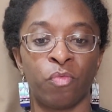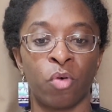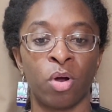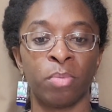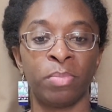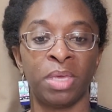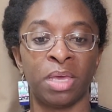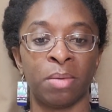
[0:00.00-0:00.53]

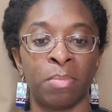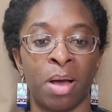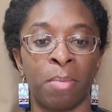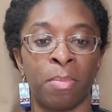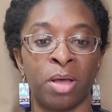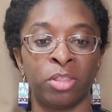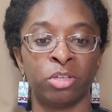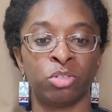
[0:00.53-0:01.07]
formed me in my
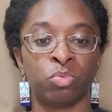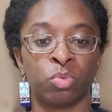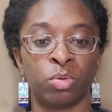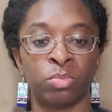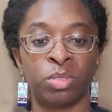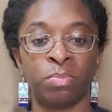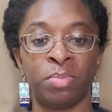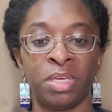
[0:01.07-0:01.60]
mother's
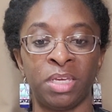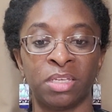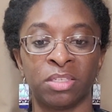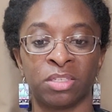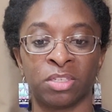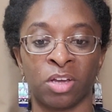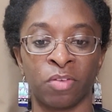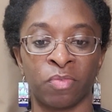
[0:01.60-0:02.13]
womb to be
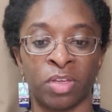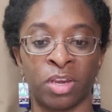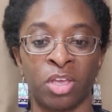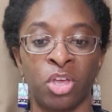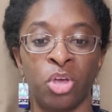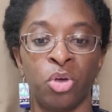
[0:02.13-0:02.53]
his servant,